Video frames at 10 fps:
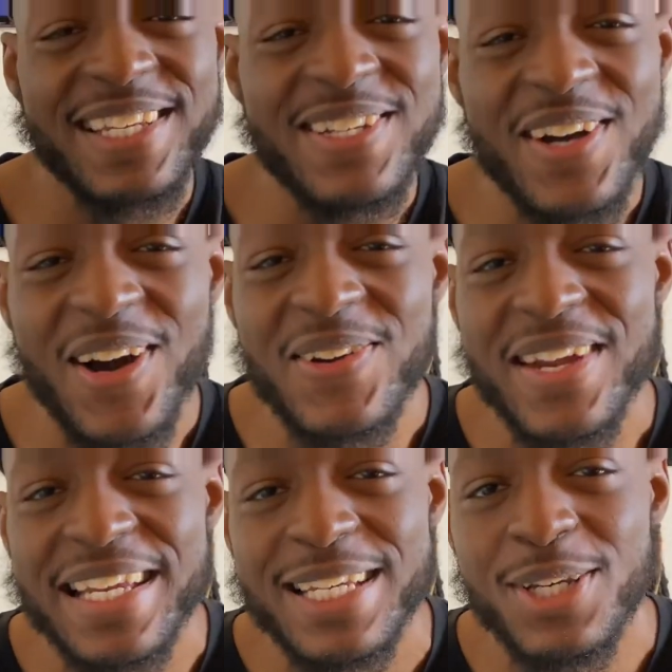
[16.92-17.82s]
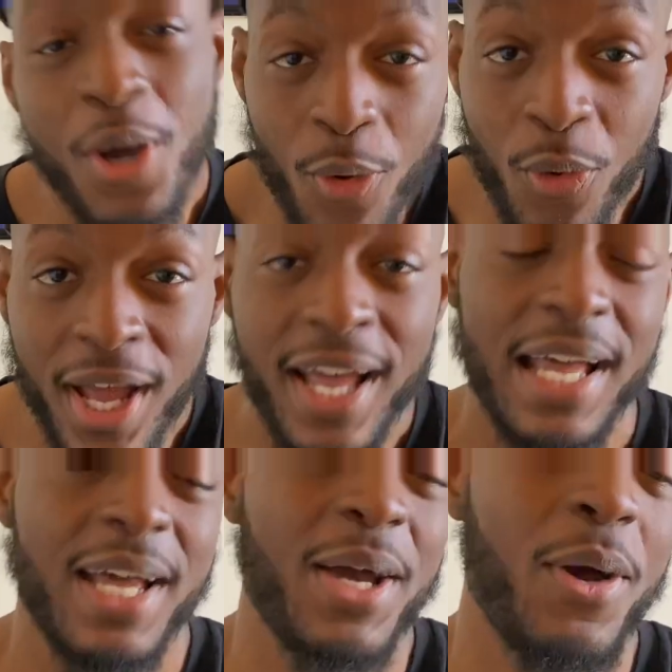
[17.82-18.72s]
you already know
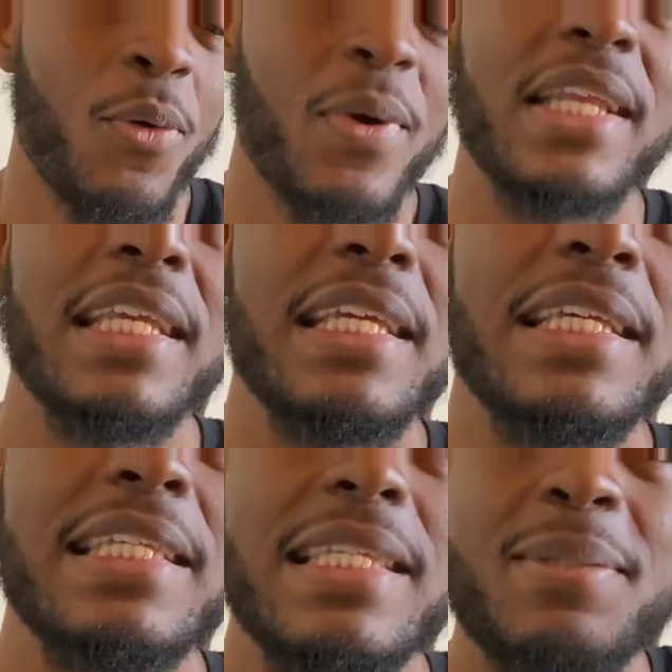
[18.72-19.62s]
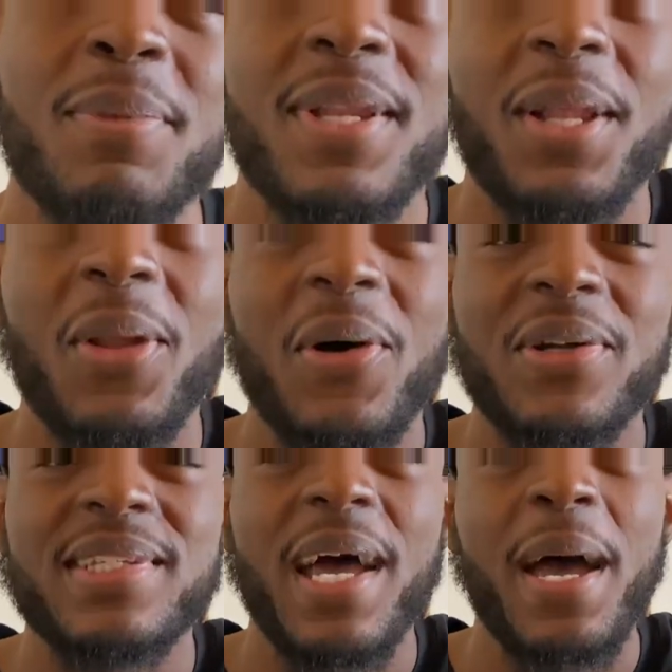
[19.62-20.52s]
what it is. It's been a
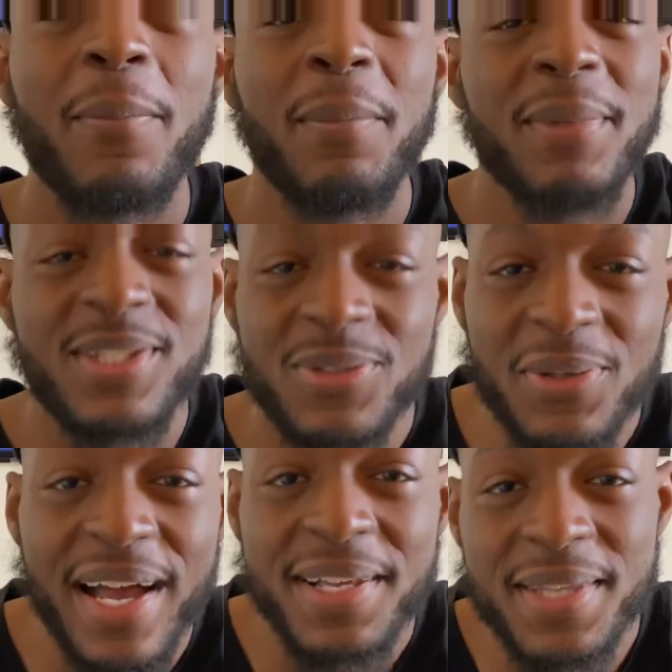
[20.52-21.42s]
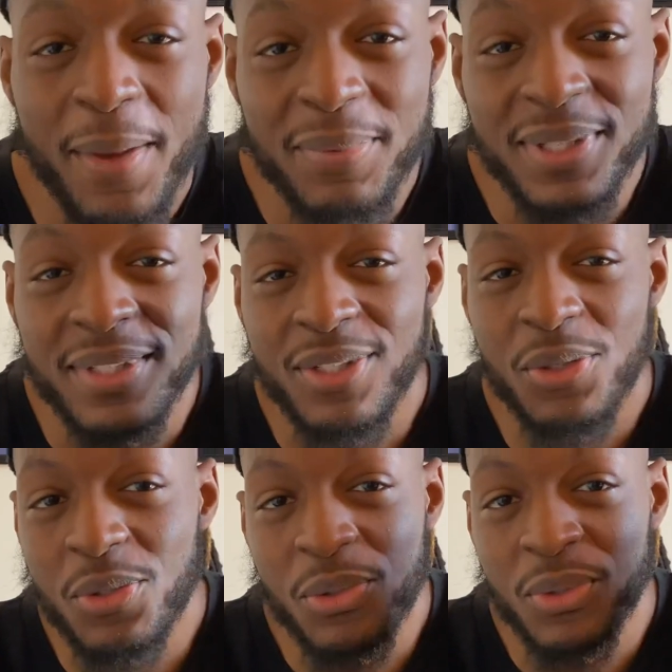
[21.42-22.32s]
long time. Missed you guys. Happy
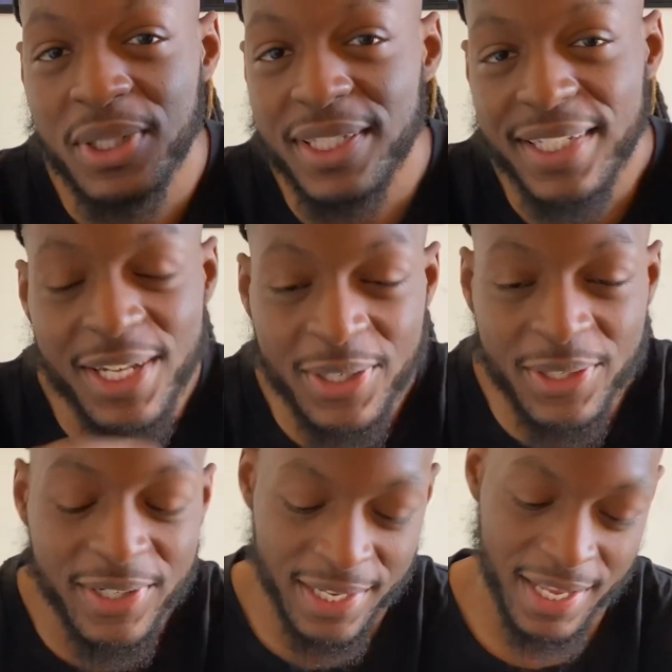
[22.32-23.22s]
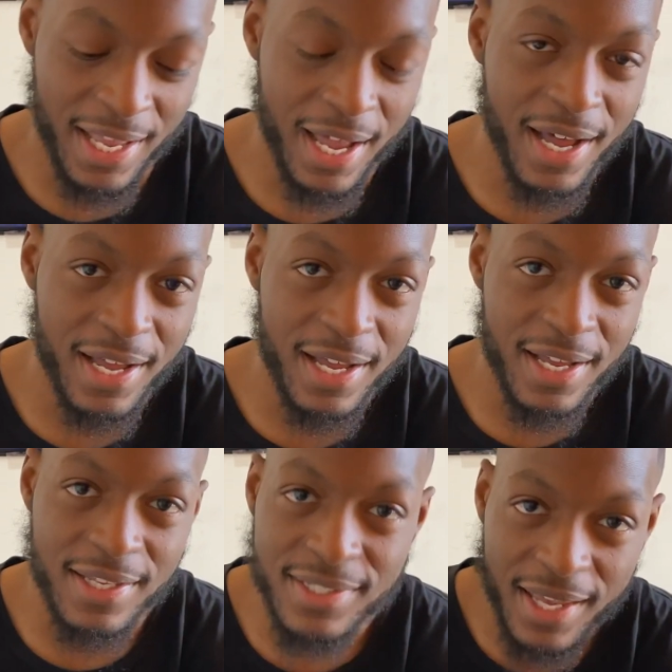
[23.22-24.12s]
New Year
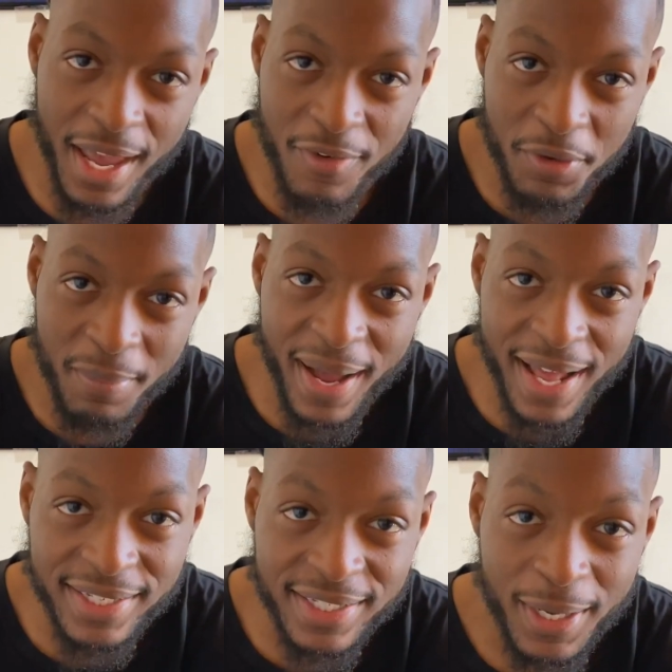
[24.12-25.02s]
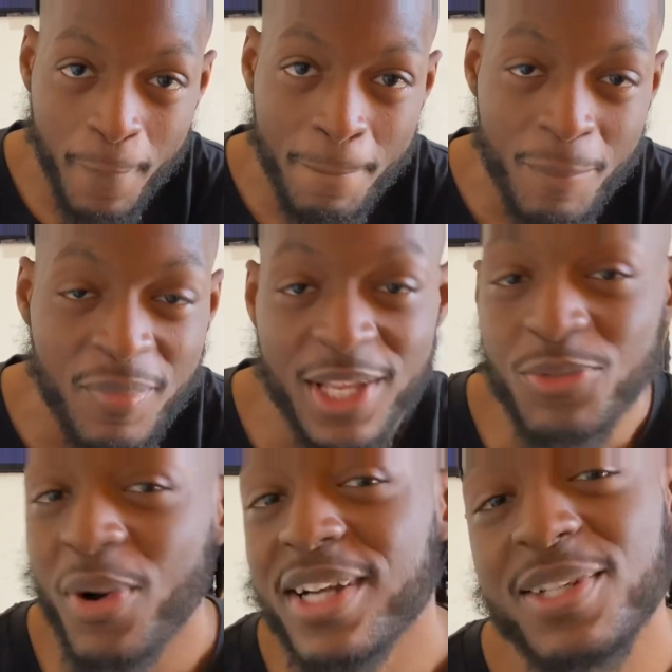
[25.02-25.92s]
to everybody
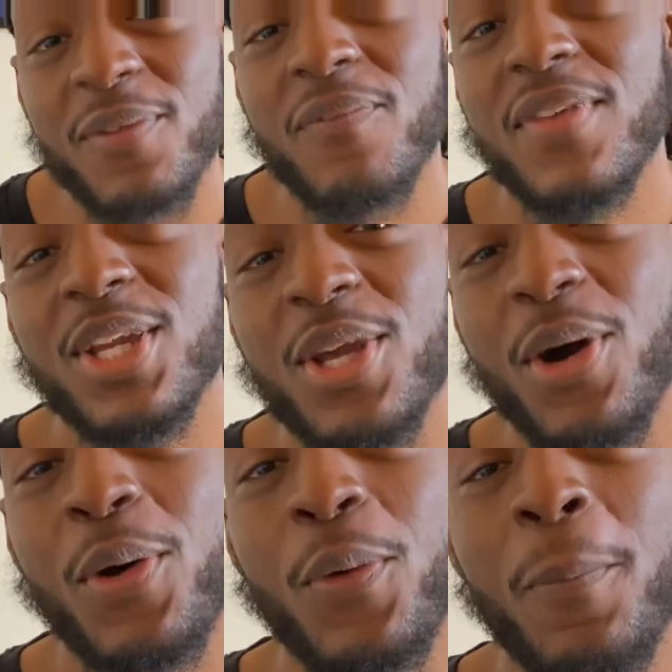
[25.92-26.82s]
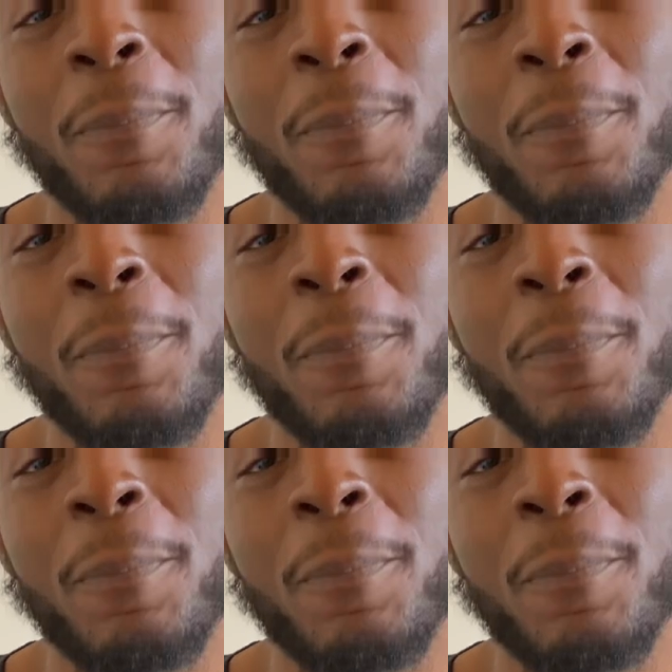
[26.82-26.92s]
that's watching the video.